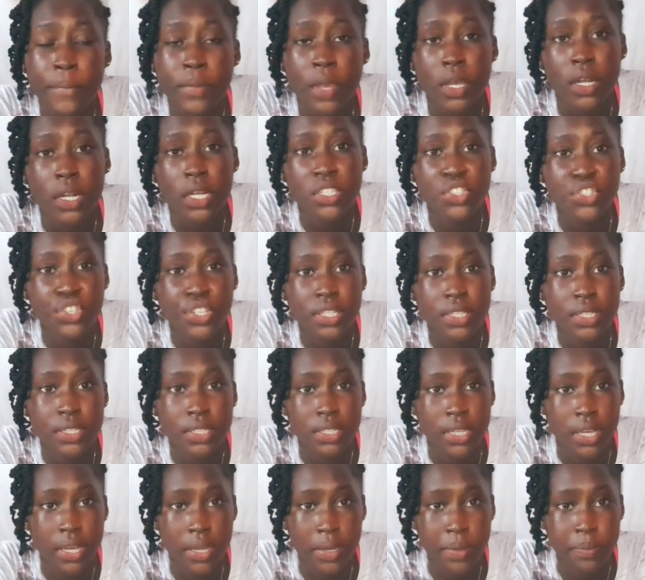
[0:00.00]
Let's just
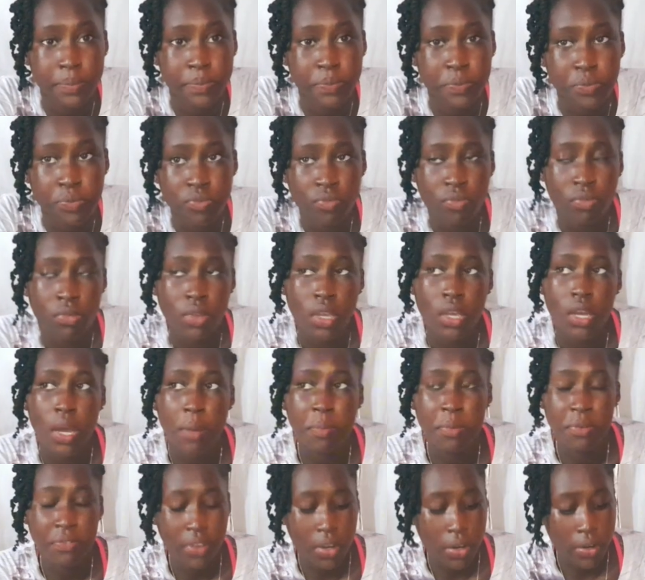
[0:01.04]
say I'm
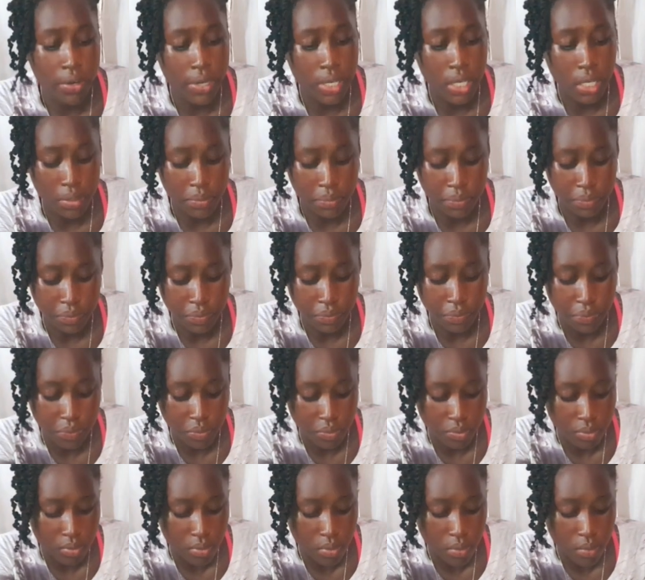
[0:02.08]
a very
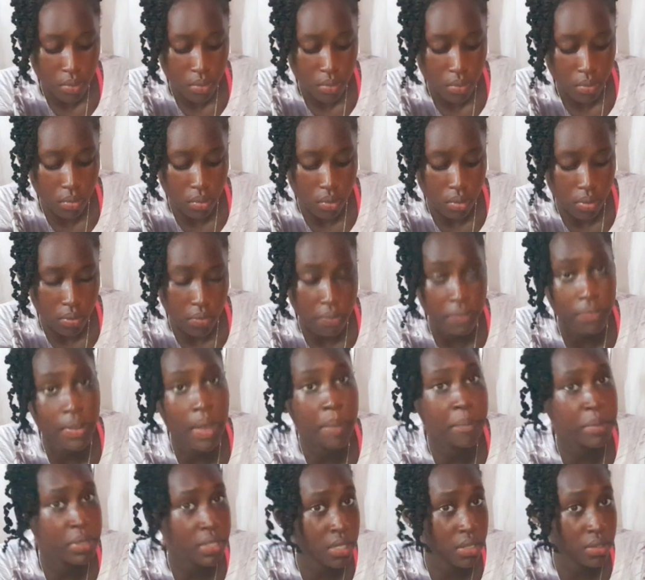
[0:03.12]

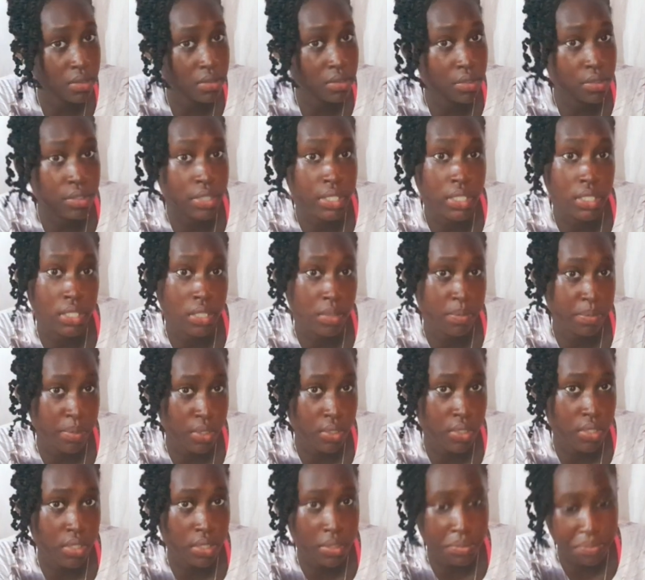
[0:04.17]
family-oriented
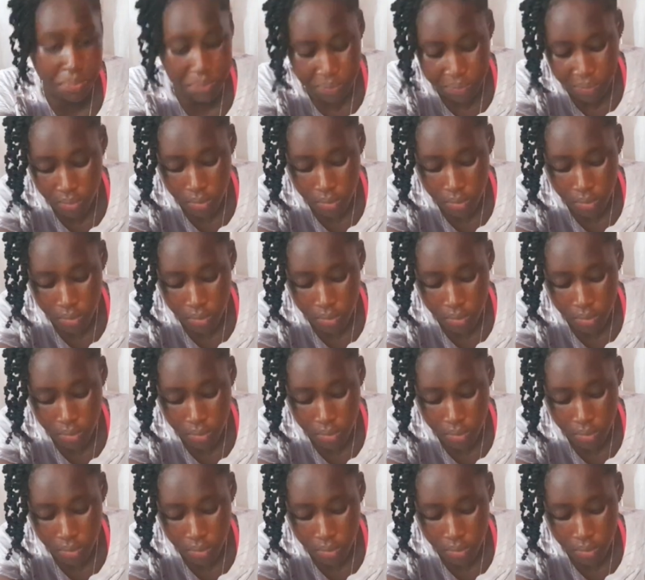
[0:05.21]
person.